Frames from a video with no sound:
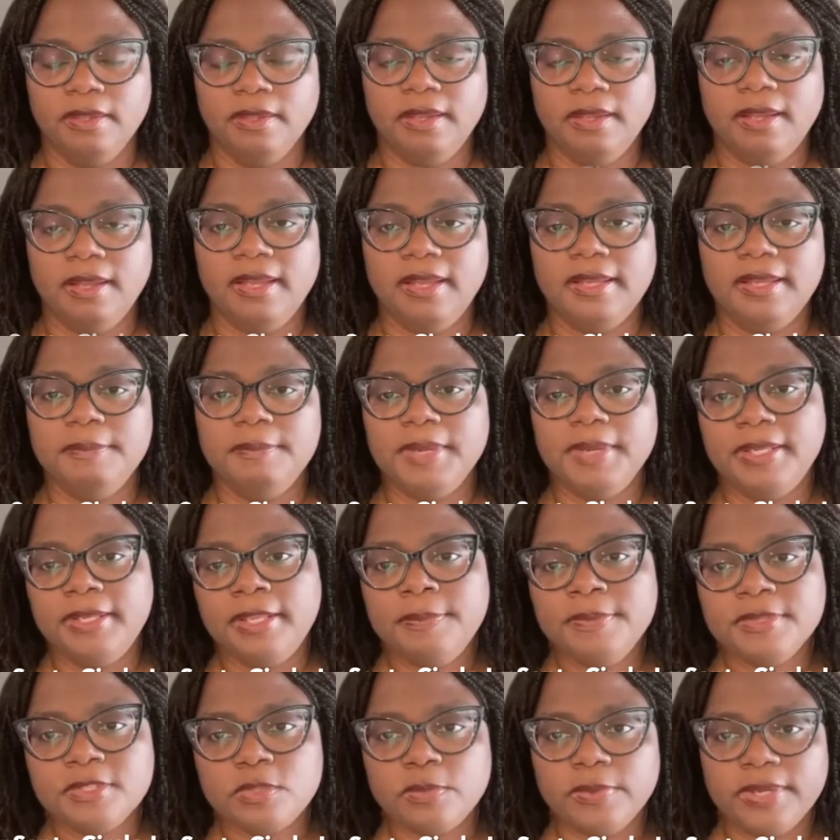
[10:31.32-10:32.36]
Hi, my
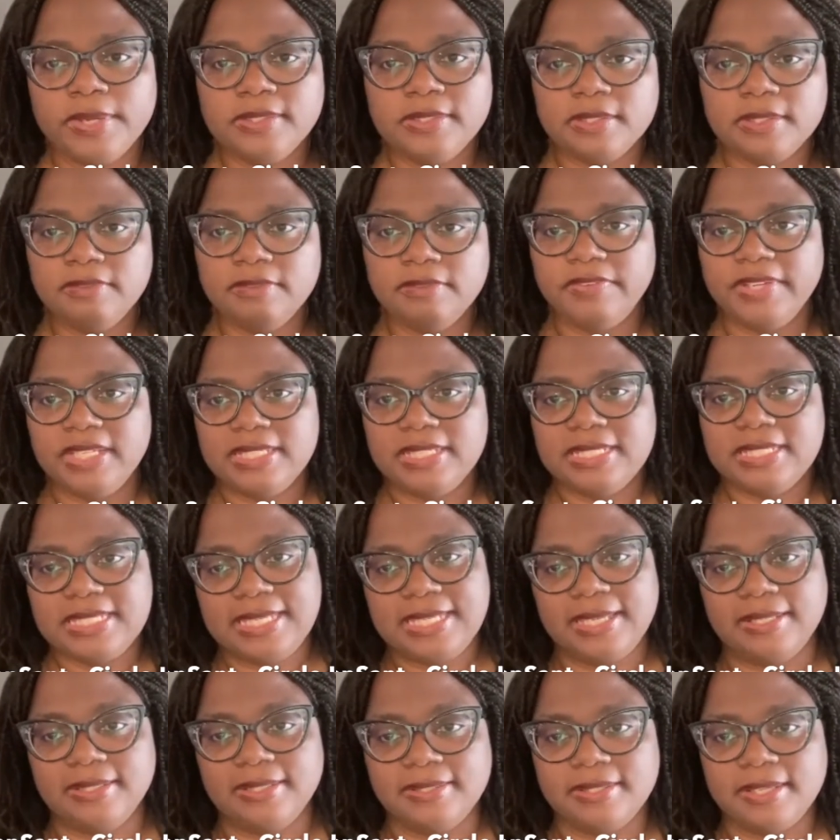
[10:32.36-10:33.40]
name is Gwendolyn
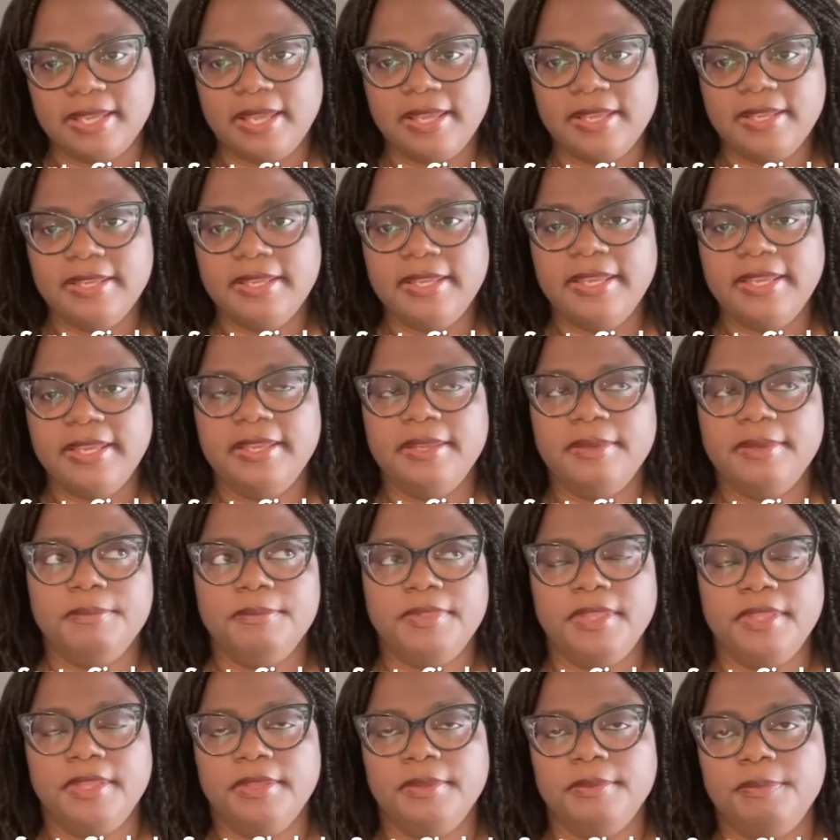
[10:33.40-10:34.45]
VanSant. I am
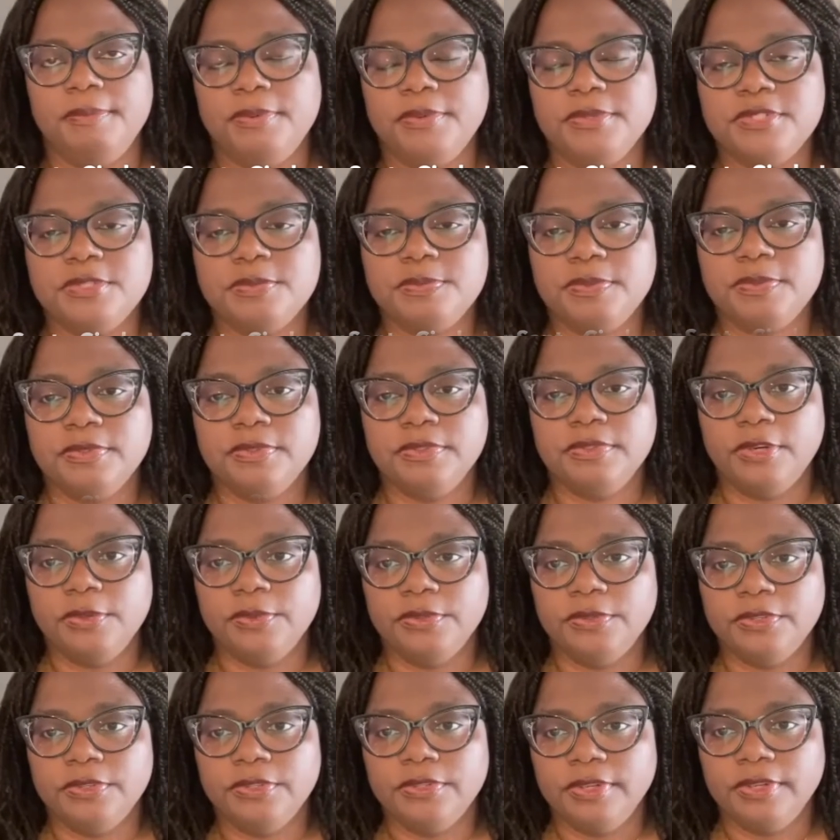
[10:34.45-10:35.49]
the principal and
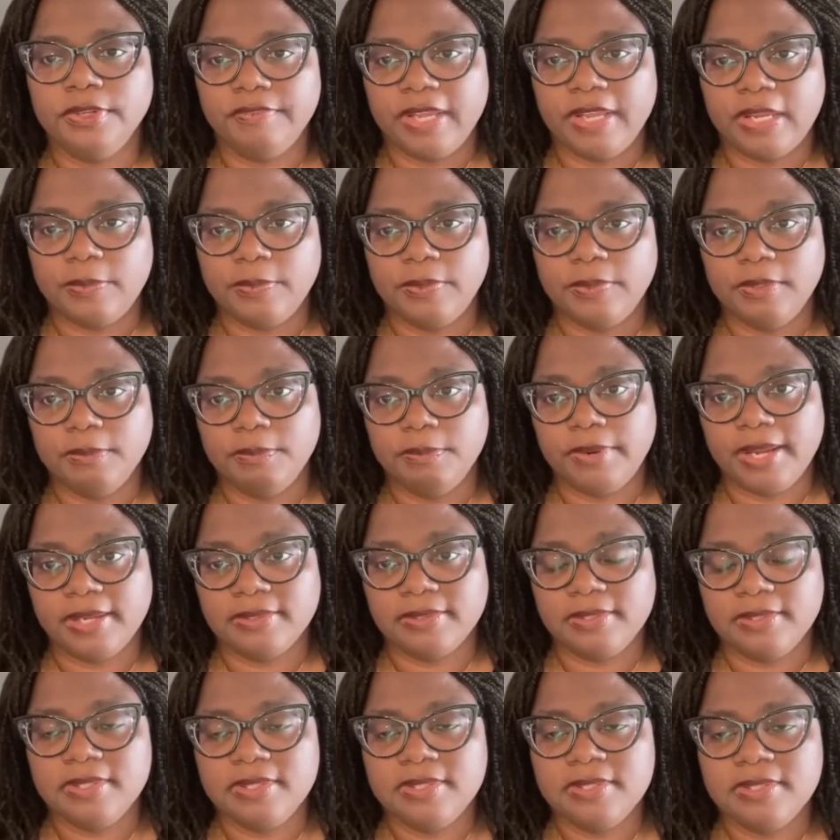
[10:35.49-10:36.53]
owner of Equity in
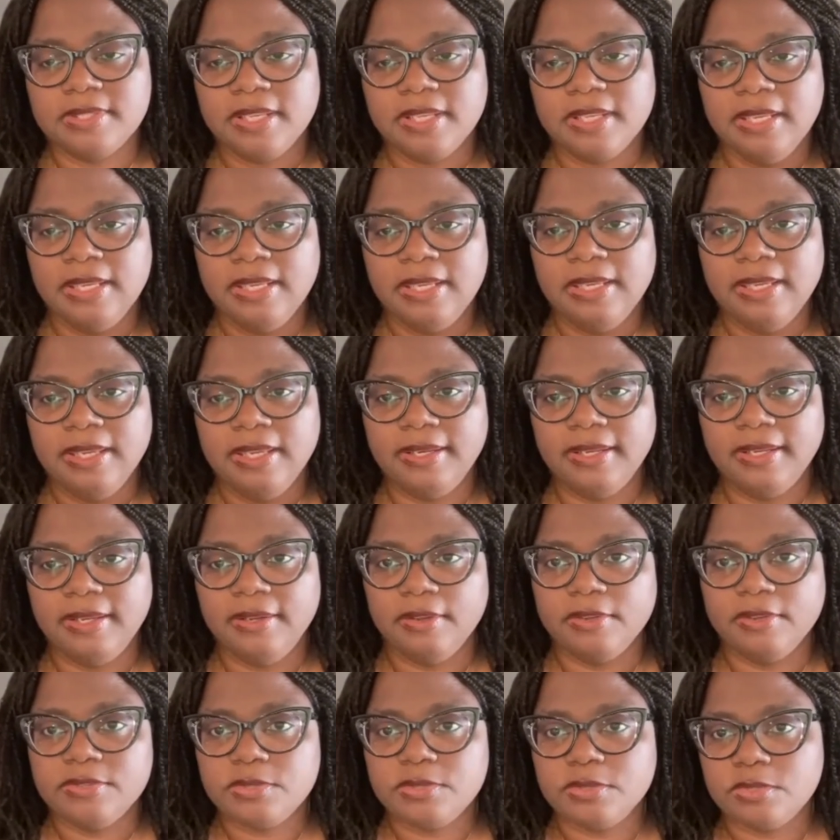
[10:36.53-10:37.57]
Practice, and I
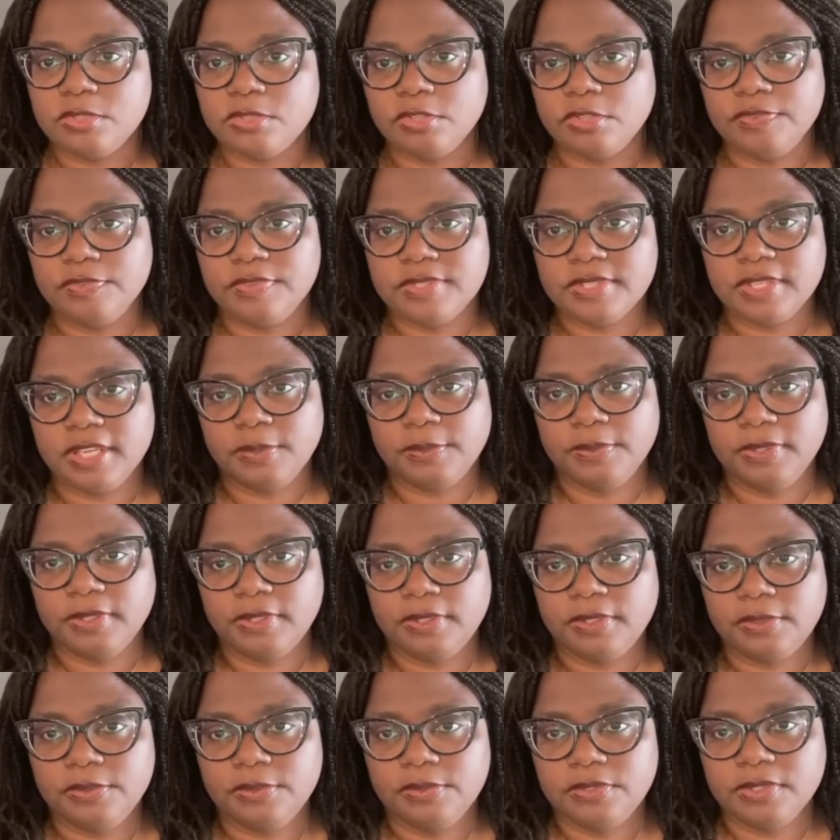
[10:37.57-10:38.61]
also serve as Equity
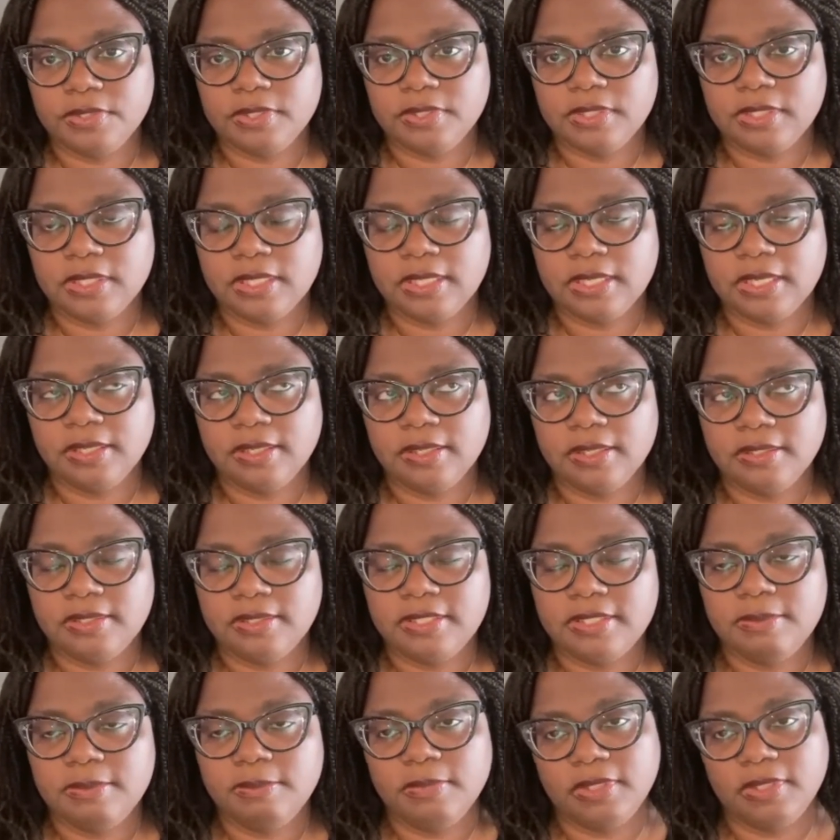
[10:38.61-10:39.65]
Inclusion
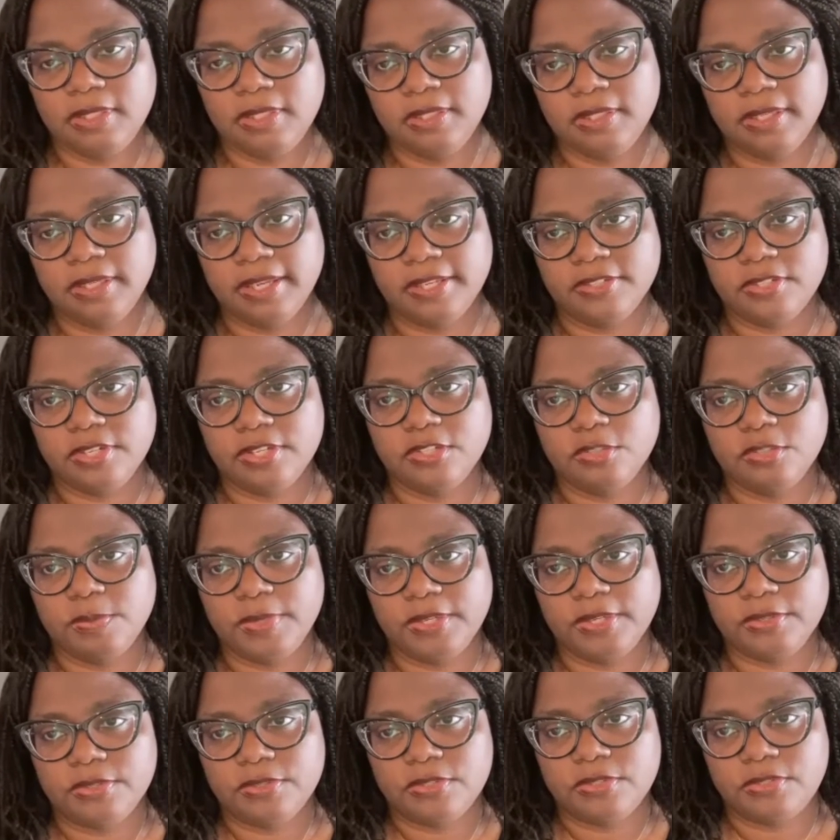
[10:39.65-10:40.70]
team lead at
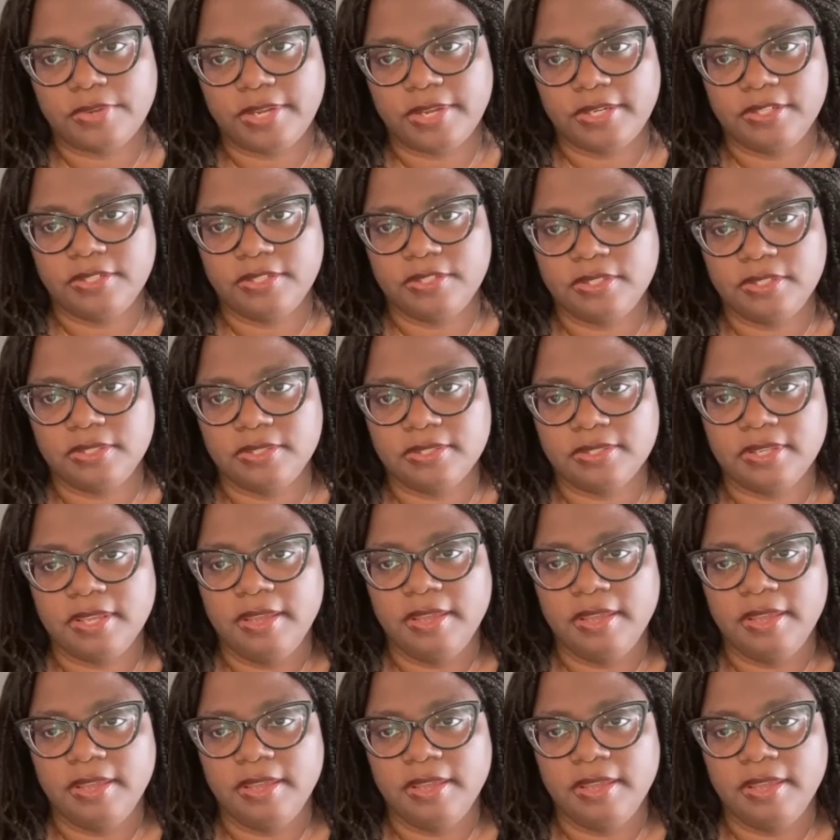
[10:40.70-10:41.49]
Changemaker Strategies.